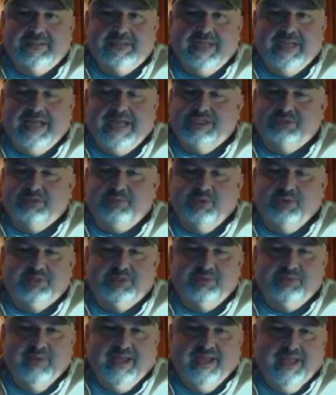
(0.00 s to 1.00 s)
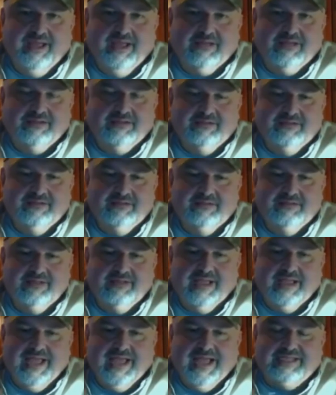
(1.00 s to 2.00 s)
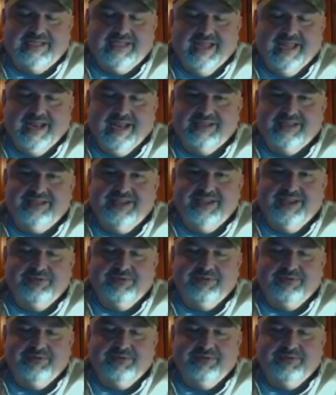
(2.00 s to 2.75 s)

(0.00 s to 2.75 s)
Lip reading: I just press mine out. And I tell you the